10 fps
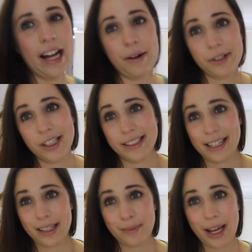out, which he's
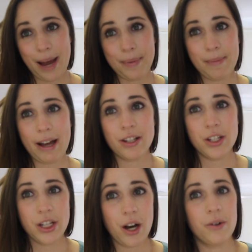not going to be happy about.
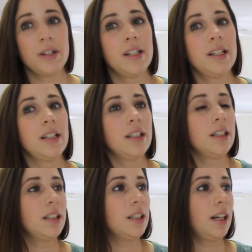So,
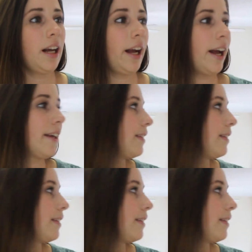I